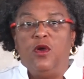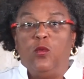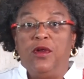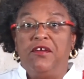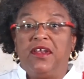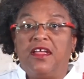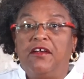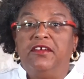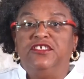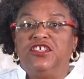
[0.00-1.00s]
We're
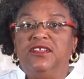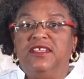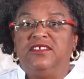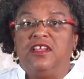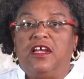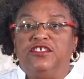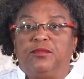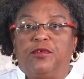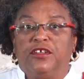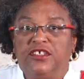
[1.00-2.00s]
encouraging these larger
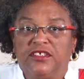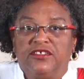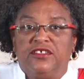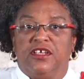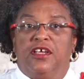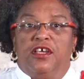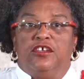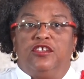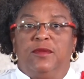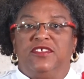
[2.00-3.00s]
projects
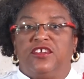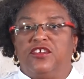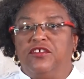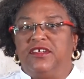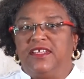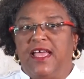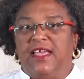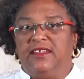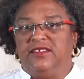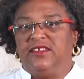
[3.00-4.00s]
to be
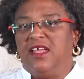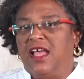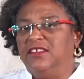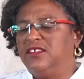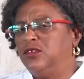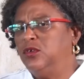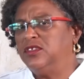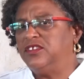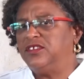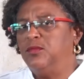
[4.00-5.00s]
securitized and sold
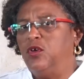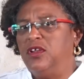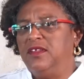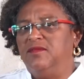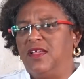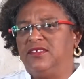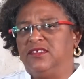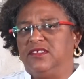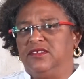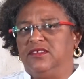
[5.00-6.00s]
to smaller
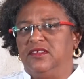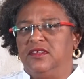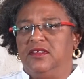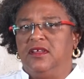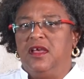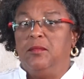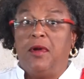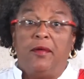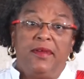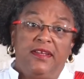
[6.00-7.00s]
investors.
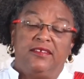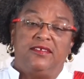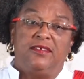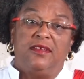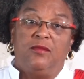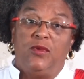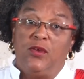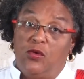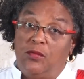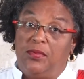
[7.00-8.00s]
Barbados we
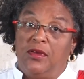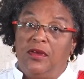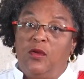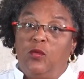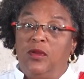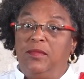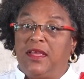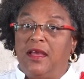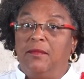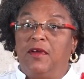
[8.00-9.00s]
hope, will
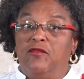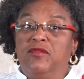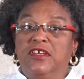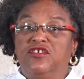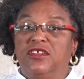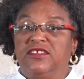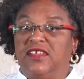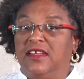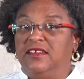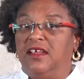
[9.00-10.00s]
become a regional
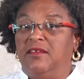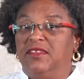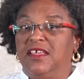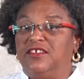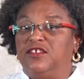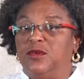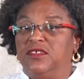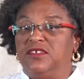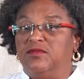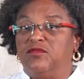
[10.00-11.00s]
center of the
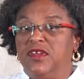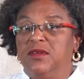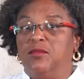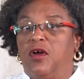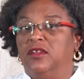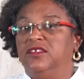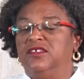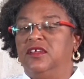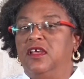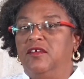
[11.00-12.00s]
issuance of green
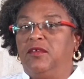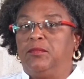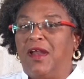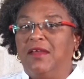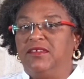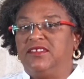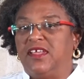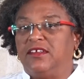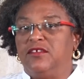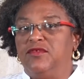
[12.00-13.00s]
bonds for private
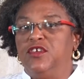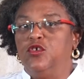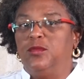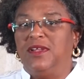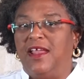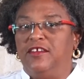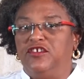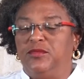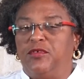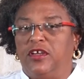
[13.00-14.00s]
sector renewable
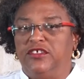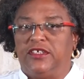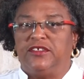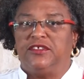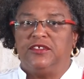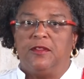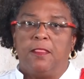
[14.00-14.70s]
energy projects.